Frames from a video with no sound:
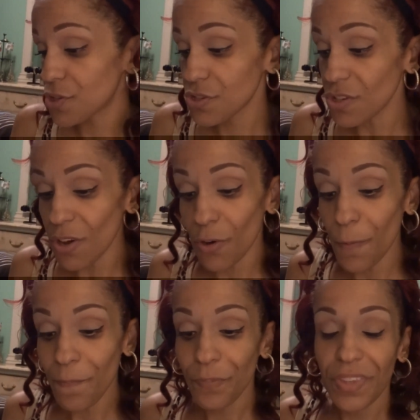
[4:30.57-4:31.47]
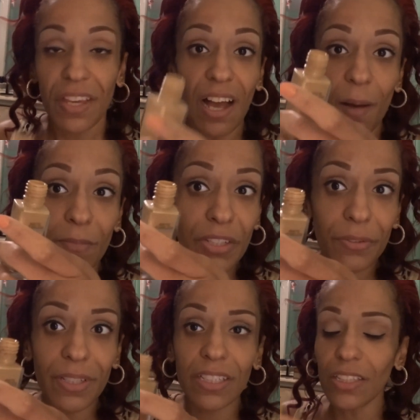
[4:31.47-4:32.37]
So I'm
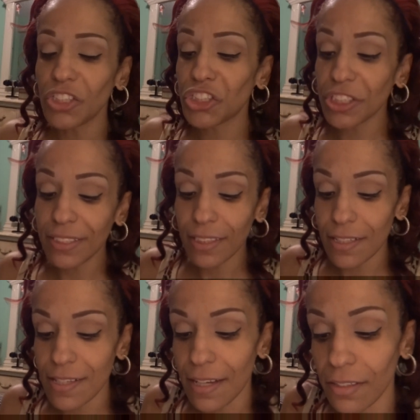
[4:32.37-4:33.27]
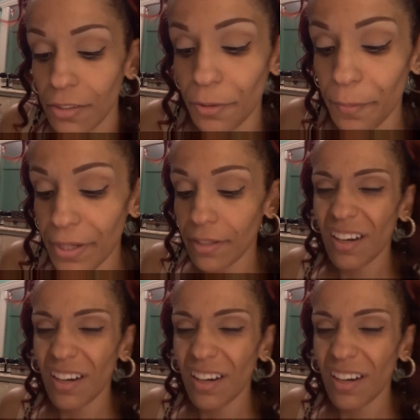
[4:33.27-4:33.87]
literally just gonna take a little bit.